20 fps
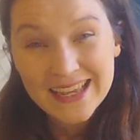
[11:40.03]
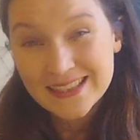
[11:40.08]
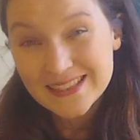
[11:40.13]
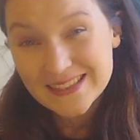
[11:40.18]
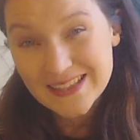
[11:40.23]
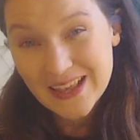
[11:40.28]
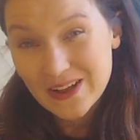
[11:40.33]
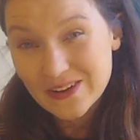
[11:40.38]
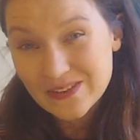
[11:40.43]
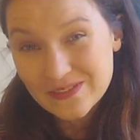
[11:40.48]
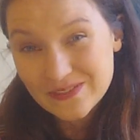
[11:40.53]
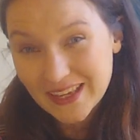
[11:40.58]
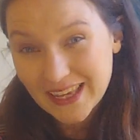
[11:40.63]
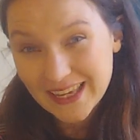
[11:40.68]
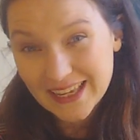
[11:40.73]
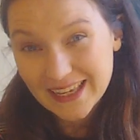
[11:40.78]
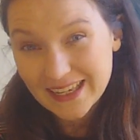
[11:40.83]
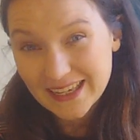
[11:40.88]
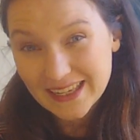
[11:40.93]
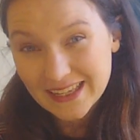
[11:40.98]
tell
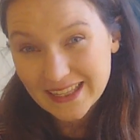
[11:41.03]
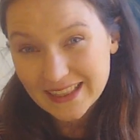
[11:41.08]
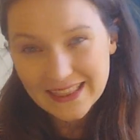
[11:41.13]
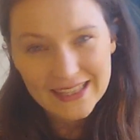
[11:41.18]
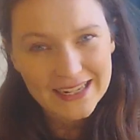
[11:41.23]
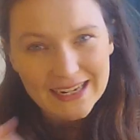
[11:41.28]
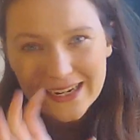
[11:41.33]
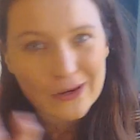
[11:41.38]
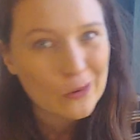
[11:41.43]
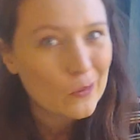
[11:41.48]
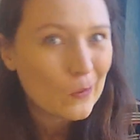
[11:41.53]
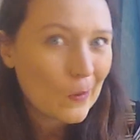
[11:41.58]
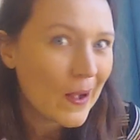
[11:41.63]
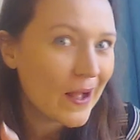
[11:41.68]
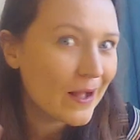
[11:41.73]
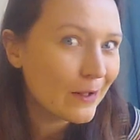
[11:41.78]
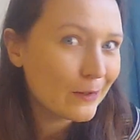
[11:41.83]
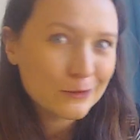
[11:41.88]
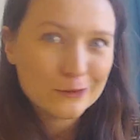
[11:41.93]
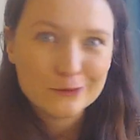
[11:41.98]
me that in a
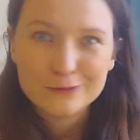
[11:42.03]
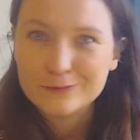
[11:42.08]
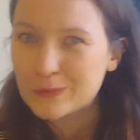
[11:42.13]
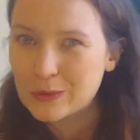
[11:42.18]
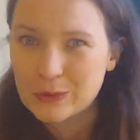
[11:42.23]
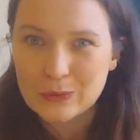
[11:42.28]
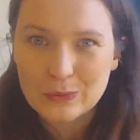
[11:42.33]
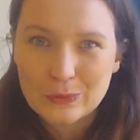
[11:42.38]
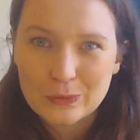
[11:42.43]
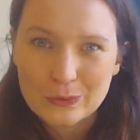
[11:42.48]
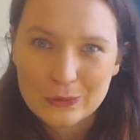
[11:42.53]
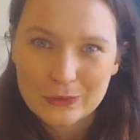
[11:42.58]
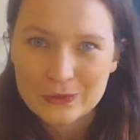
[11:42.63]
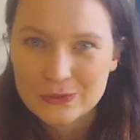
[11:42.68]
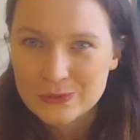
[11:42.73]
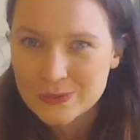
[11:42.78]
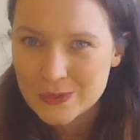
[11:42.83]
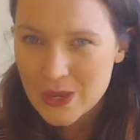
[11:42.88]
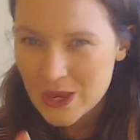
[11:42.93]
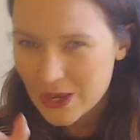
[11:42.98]
world of
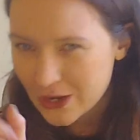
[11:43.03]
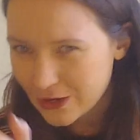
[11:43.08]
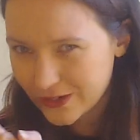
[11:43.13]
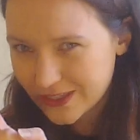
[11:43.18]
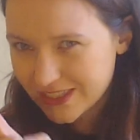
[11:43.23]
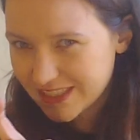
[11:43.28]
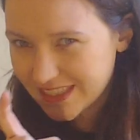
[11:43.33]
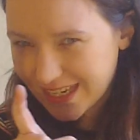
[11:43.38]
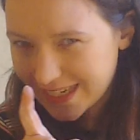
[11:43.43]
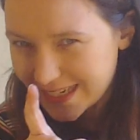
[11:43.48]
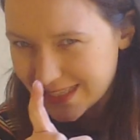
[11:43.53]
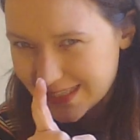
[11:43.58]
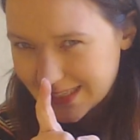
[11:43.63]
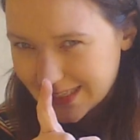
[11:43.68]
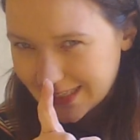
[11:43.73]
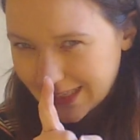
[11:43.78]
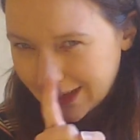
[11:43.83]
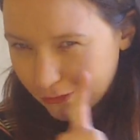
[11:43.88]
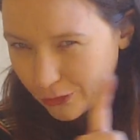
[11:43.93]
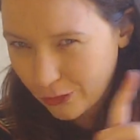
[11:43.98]
morals,
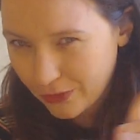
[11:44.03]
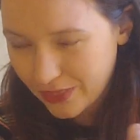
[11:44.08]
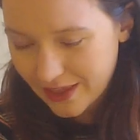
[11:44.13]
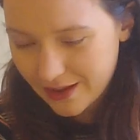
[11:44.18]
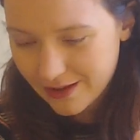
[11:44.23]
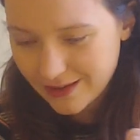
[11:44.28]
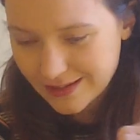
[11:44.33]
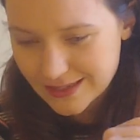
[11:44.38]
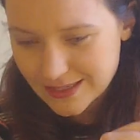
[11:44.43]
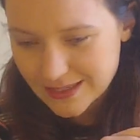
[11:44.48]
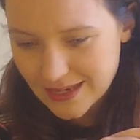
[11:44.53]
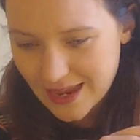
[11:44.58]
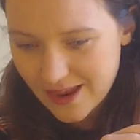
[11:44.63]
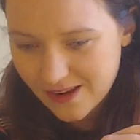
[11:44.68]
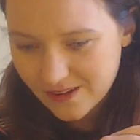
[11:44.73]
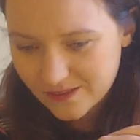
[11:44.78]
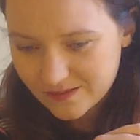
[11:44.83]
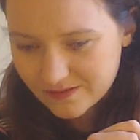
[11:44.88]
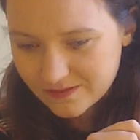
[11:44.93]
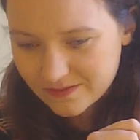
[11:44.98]
Christianity have got the answer.
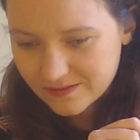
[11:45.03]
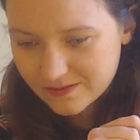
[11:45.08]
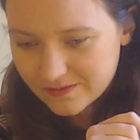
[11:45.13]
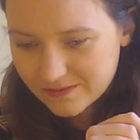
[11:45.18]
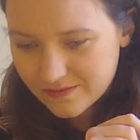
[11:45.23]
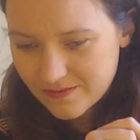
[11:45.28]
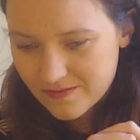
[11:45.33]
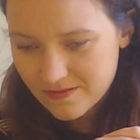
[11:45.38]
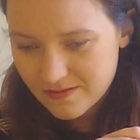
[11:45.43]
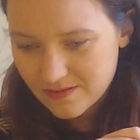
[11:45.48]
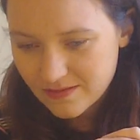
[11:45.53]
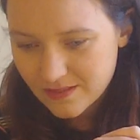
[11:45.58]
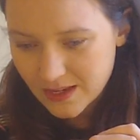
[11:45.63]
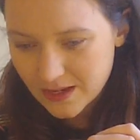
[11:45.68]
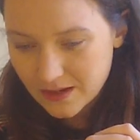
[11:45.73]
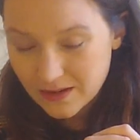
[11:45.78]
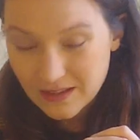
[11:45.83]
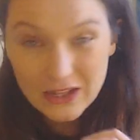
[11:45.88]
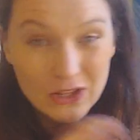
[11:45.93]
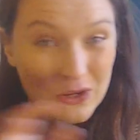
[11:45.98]

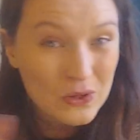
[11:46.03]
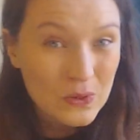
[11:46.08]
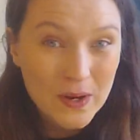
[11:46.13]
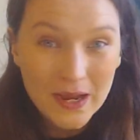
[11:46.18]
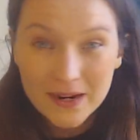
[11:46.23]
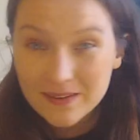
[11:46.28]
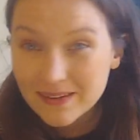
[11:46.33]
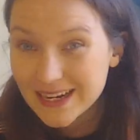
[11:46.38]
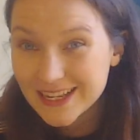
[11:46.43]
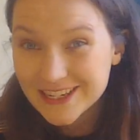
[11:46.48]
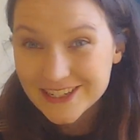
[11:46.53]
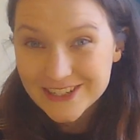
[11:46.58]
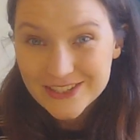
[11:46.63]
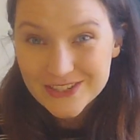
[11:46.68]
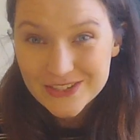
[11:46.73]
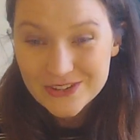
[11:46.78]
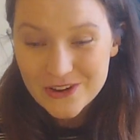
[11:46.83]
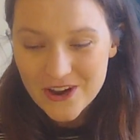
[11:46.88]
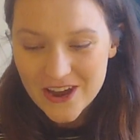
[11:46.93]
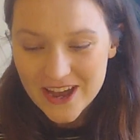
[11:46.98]
Look where religion's
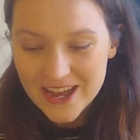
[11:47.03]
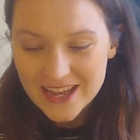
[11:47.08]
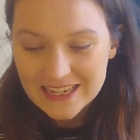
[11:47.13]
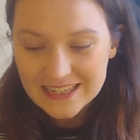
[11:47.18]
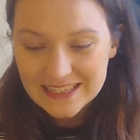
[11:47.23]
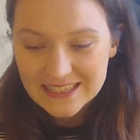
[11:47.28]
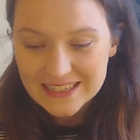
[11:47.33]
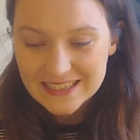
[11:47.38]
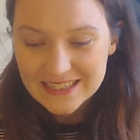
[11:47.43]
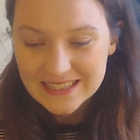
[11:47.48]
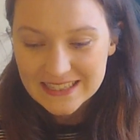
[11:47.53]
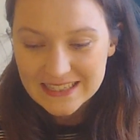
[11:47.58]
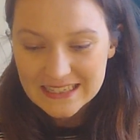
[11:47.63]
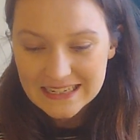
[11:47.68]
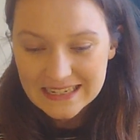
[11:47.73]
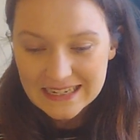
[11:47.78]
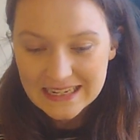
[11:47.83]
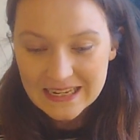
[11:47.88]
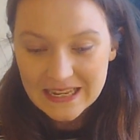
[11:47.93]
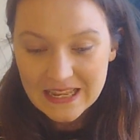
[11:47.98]
got us.
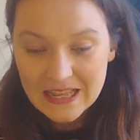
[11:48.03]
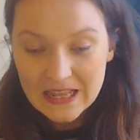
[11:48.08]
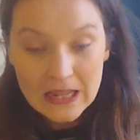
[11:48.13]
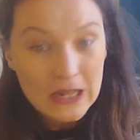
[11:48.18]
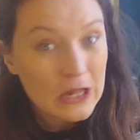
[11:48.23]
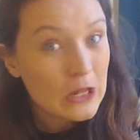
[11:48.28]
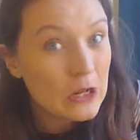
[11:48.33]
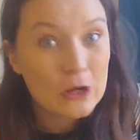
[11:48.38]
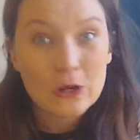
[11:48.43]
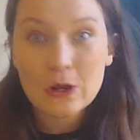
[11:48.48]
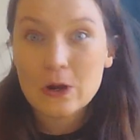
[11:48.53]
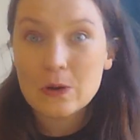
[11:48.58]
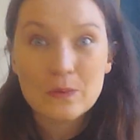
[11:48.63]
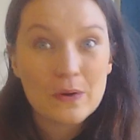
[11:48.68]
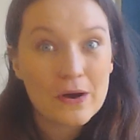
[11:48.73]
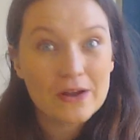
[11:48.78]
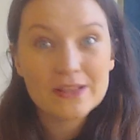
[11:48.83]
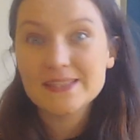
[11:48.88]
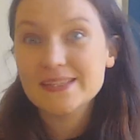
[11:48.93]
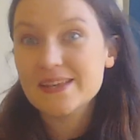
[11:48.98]
Look at
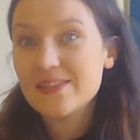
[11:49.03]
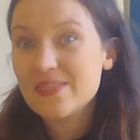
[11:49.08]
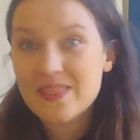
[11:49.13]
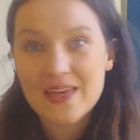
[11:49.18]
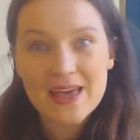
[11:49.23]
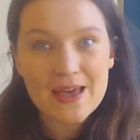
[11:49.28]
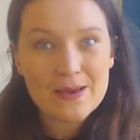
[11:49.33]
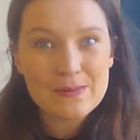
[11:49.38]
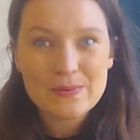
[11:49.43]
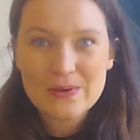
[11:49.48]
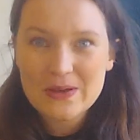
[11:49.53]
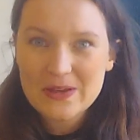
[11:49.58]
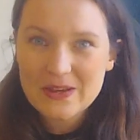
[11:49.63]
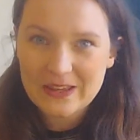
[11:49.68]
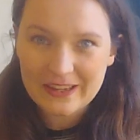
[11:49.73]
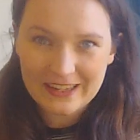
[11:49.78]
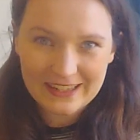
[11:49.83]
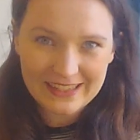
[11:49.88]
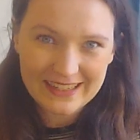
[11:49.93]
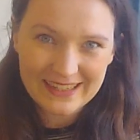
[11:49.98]
what's in their
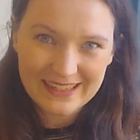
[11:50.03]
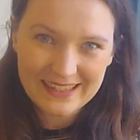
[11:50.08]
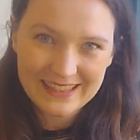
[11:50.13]
book.